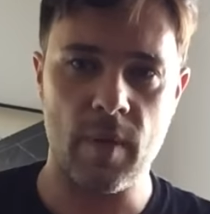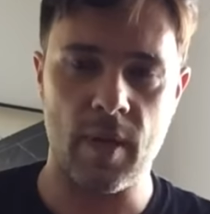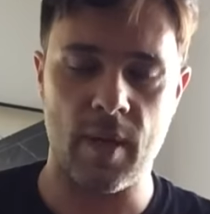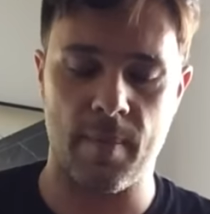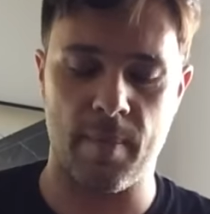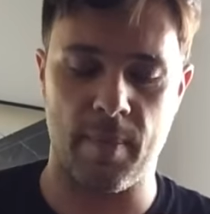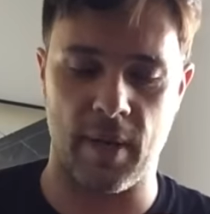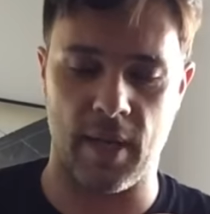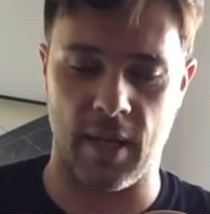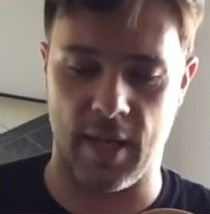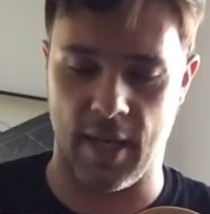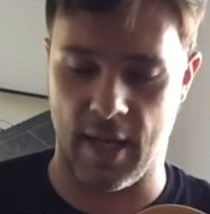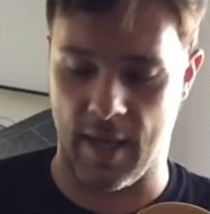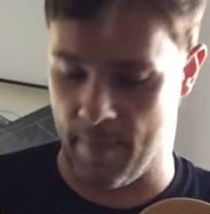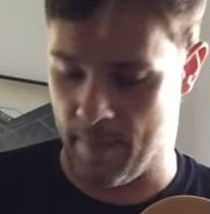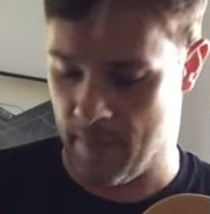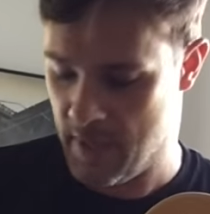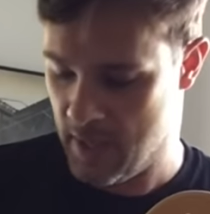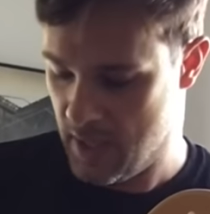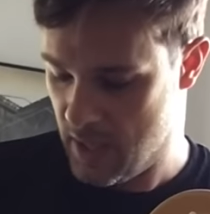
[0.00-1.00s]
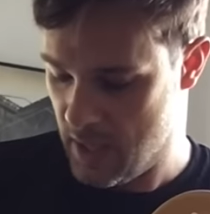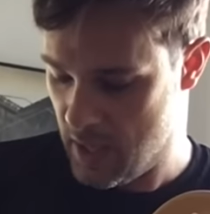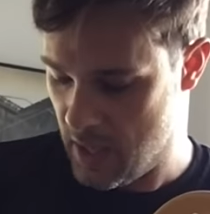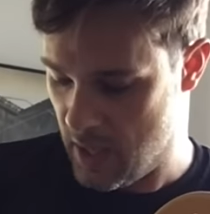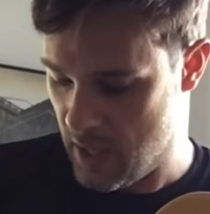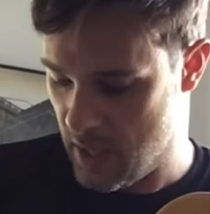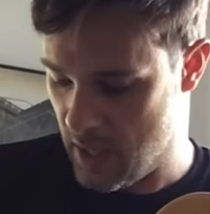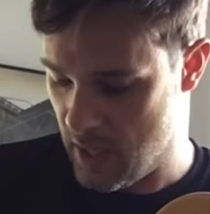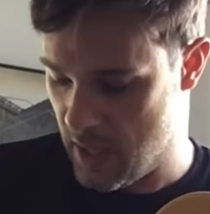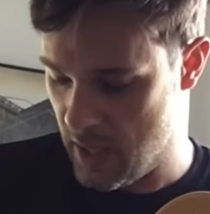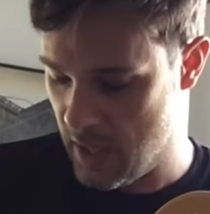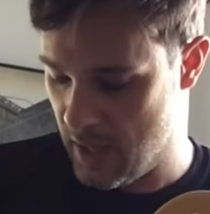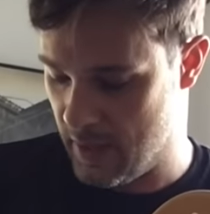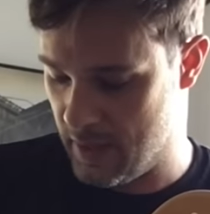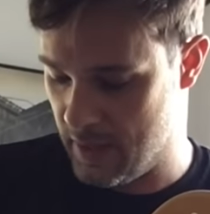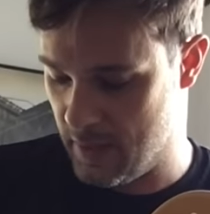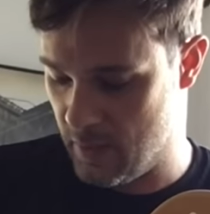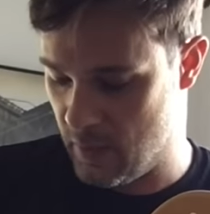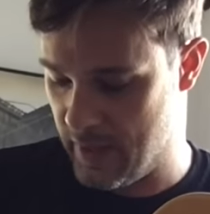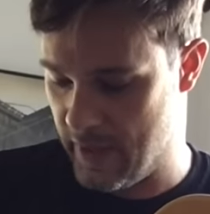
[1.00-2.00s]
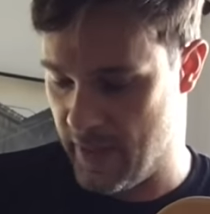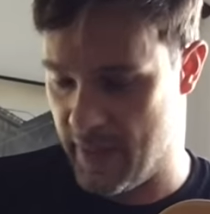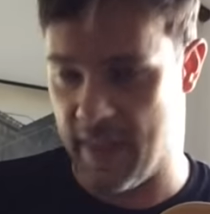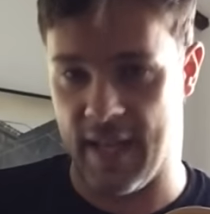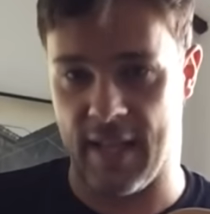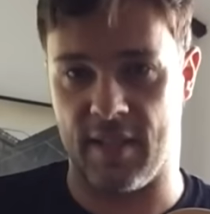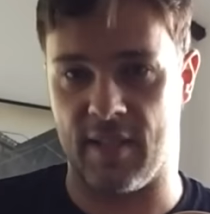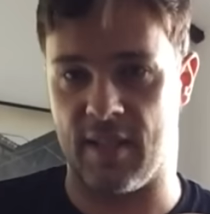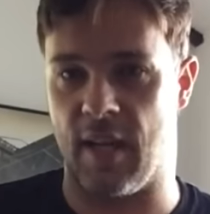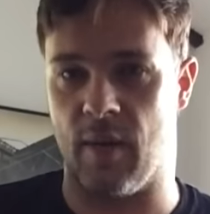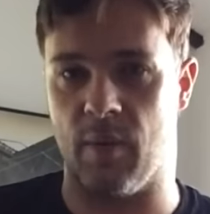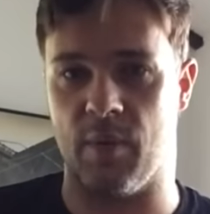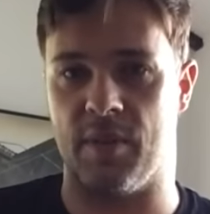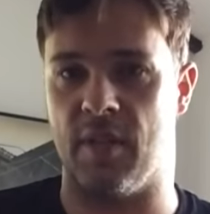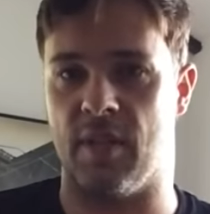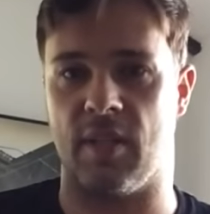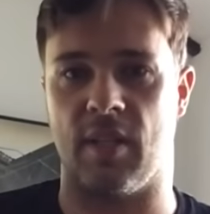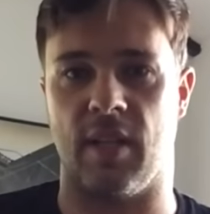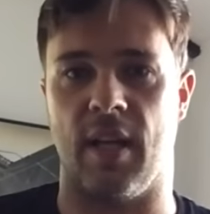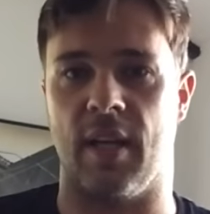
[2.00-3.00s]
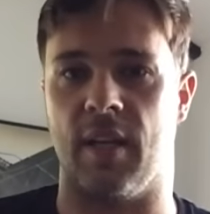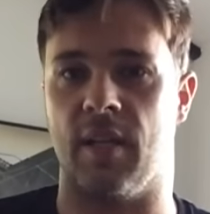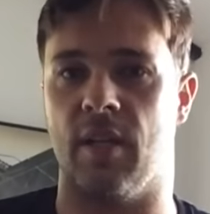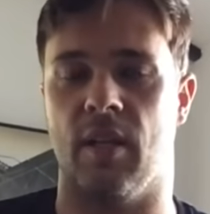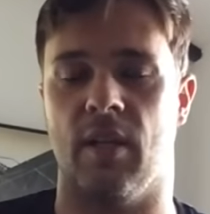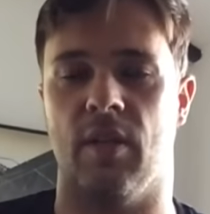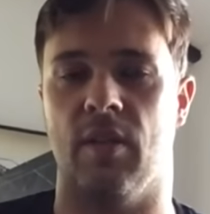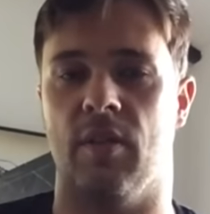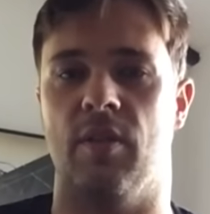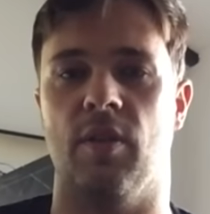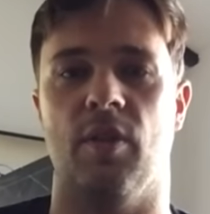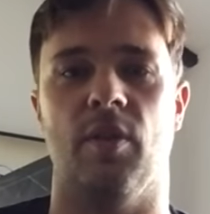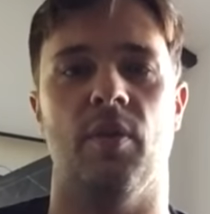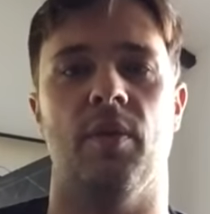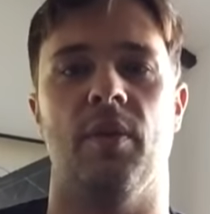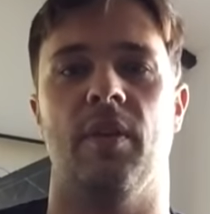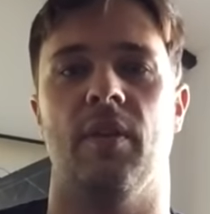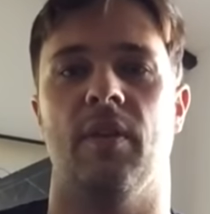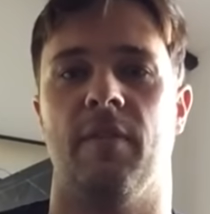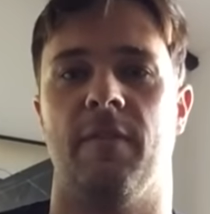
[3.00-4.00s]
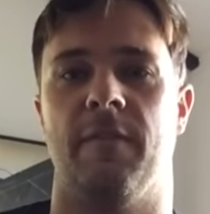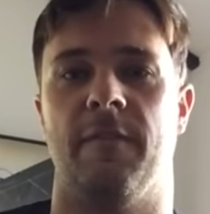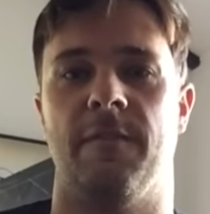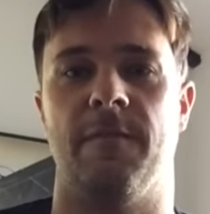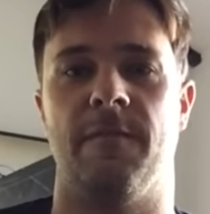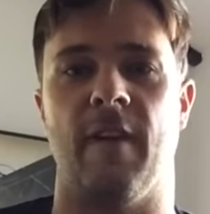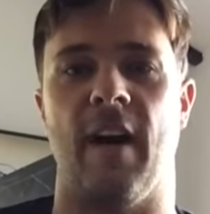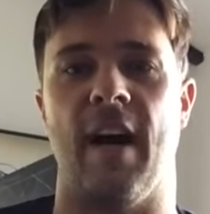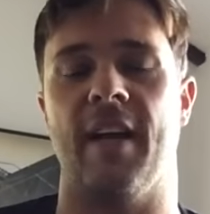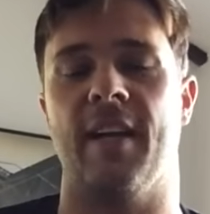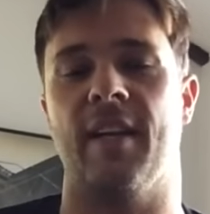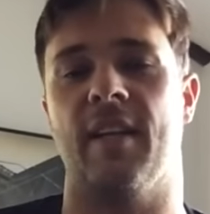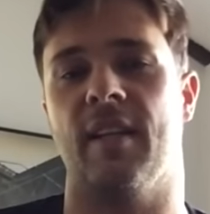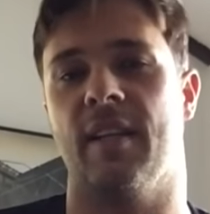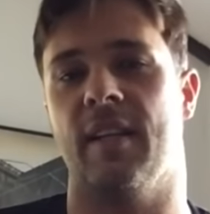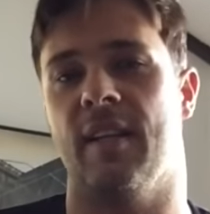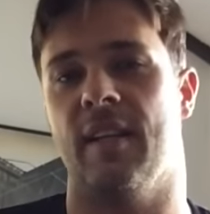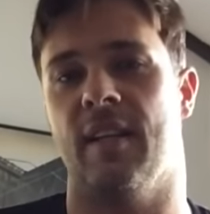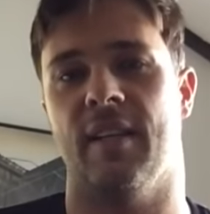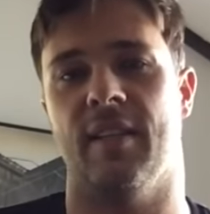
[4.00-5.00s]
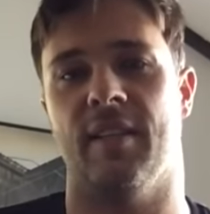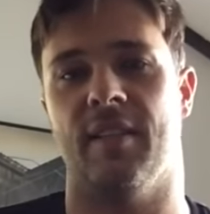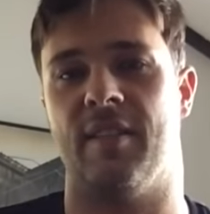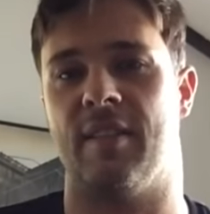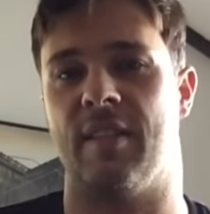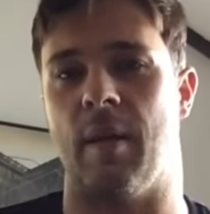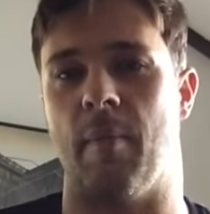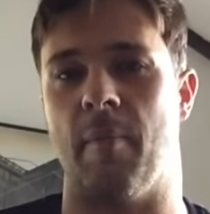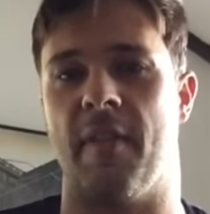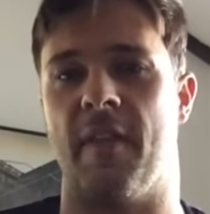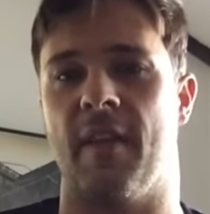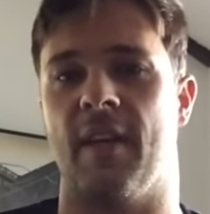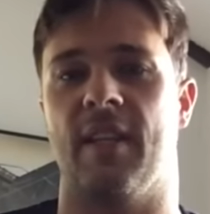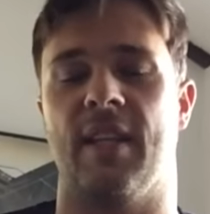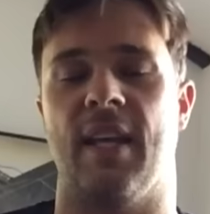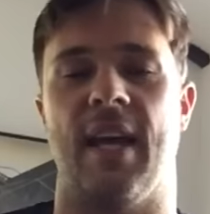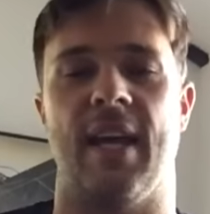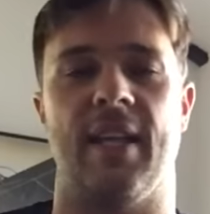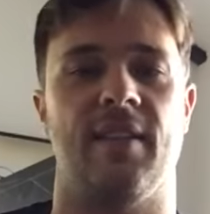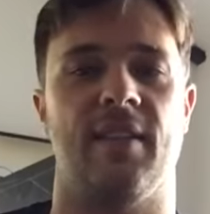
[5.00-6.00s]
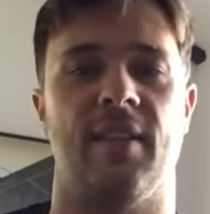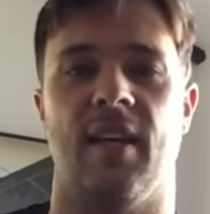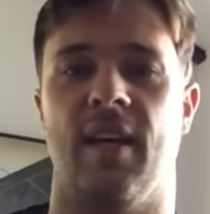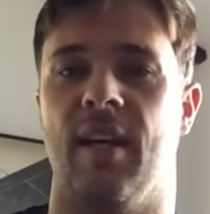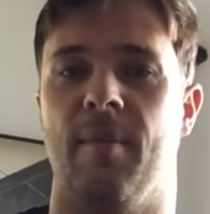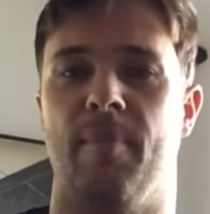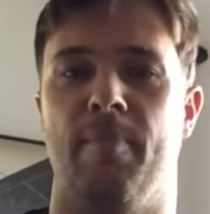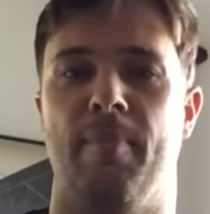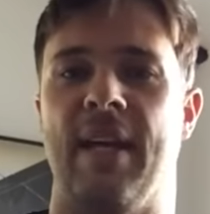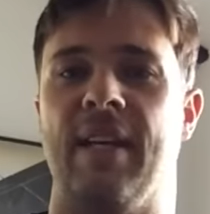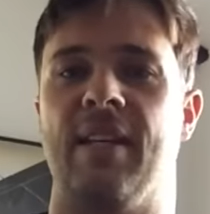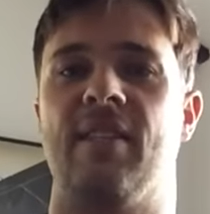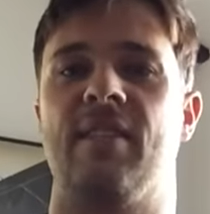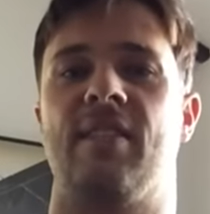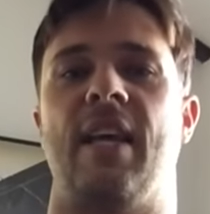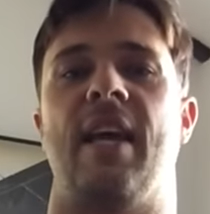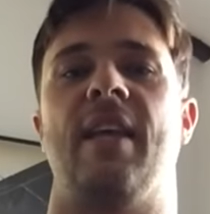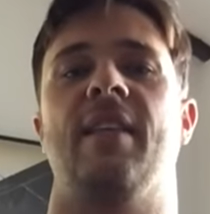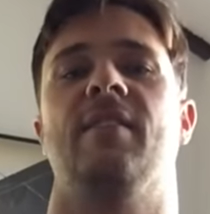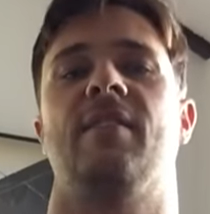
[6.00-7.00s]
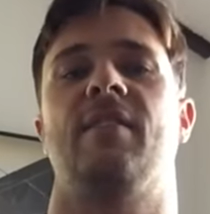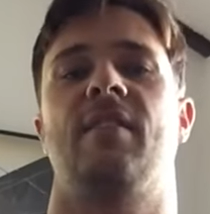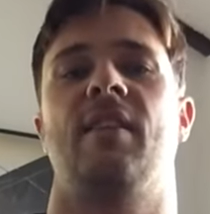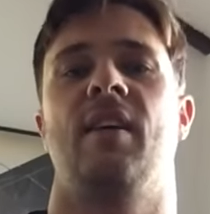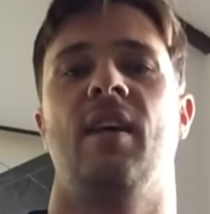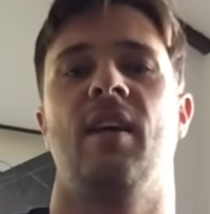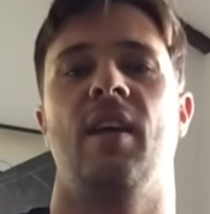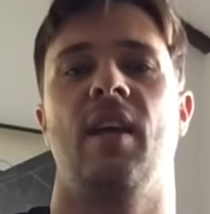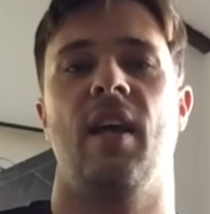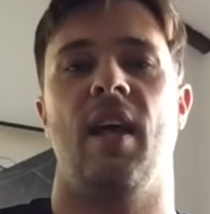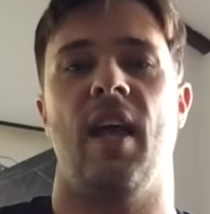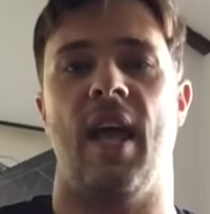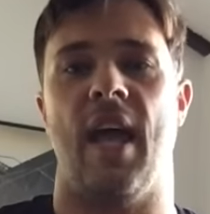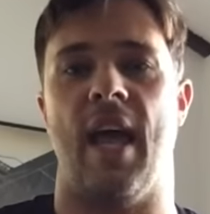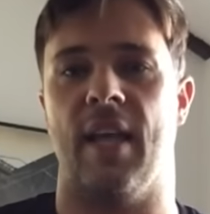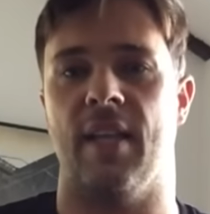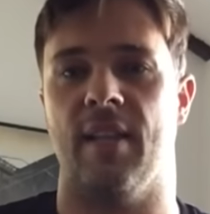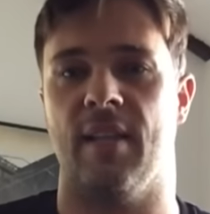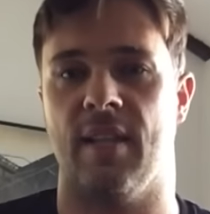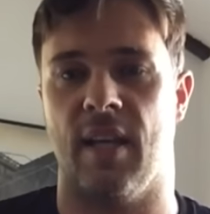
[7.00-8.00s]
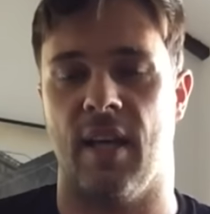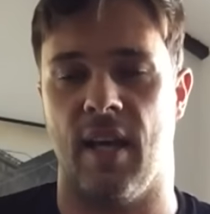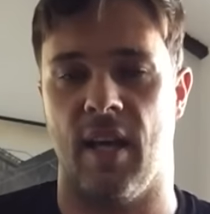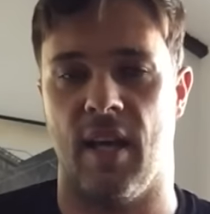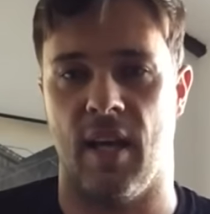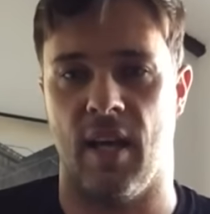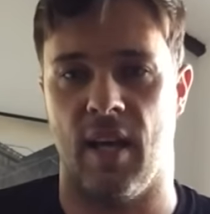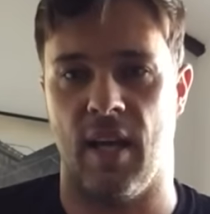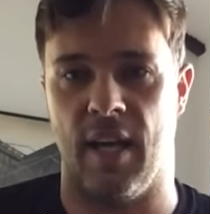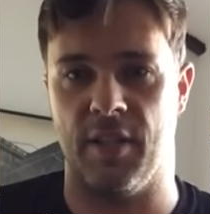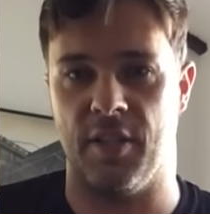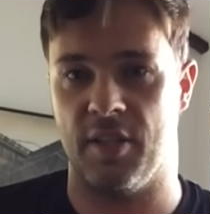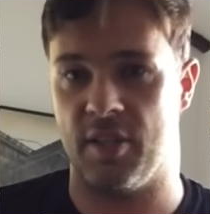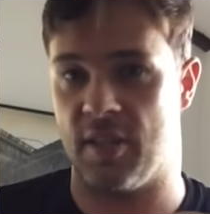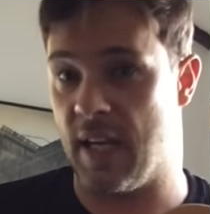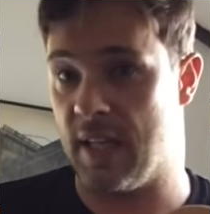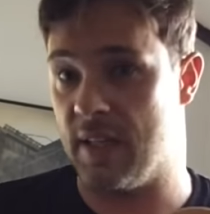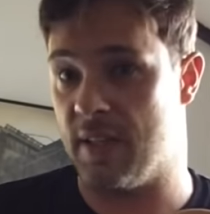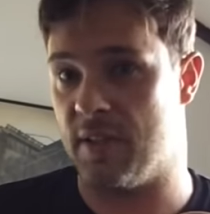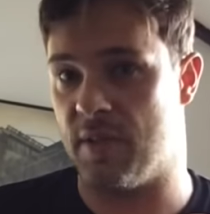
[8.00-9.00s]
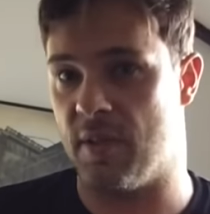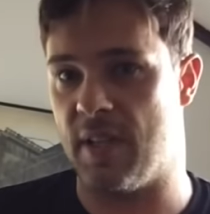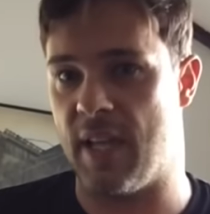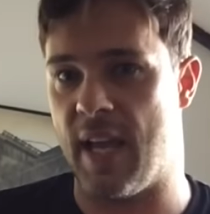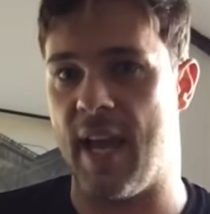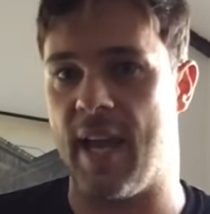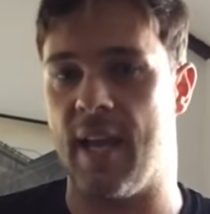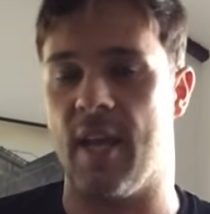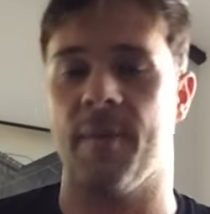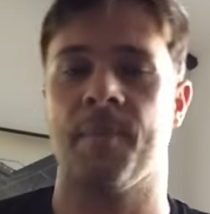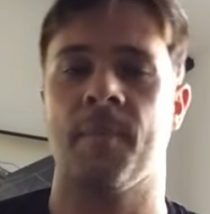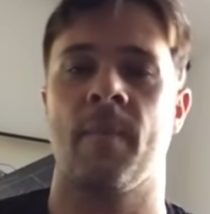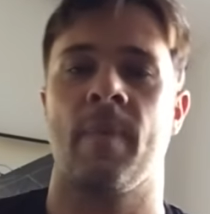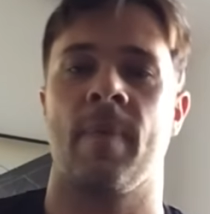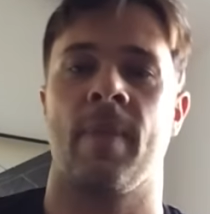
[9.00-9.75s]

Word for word: But um, uh, with this, I was just like, dude, finally something that uh, makes sense. And uh, I just got this today,